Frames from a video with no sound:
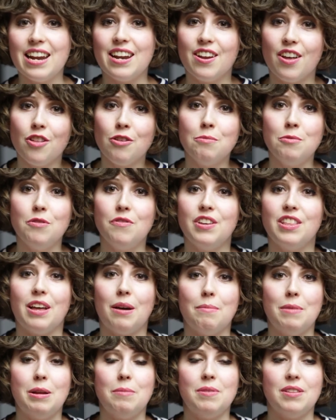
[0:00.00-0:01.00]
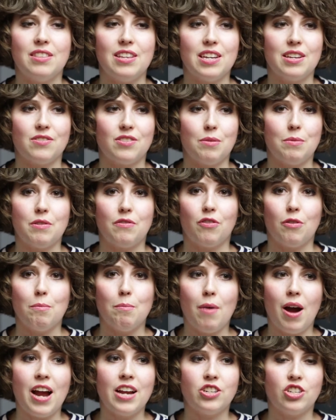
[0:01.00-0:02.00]
another movie that made me think of something from
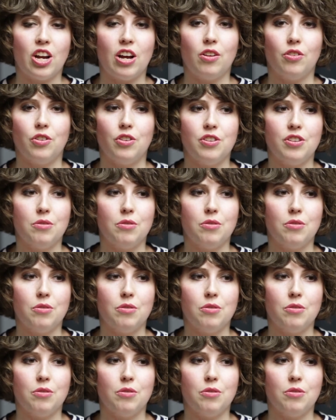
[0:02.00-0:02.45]
my childhood,